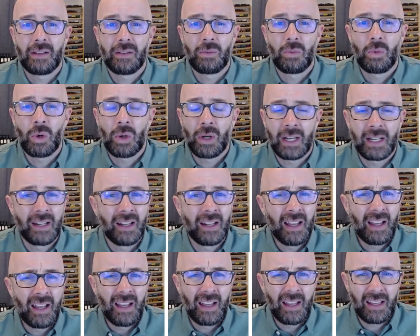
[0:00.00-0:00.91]
worried,
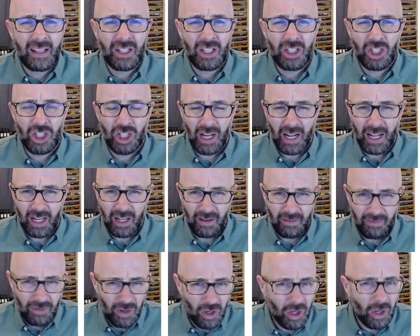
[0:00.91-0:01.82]
should I
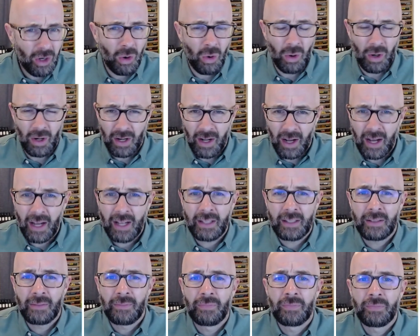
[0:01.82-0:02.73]
convert or not?